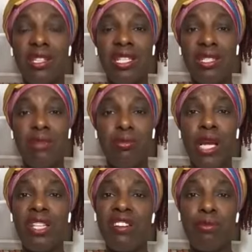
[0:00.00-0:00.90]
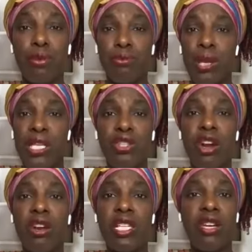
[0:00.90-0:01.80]
this umbrella of
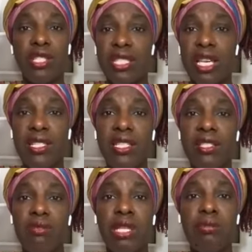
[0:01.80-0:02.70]
patriarchy or sexism